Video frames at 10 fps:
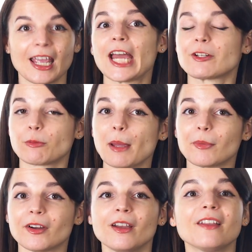And
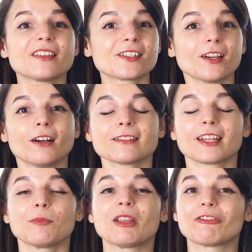remember, the songs
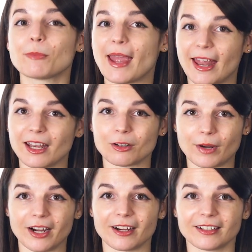can be from
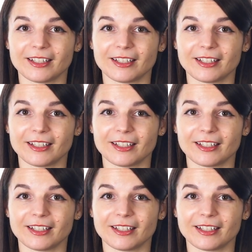anywhere.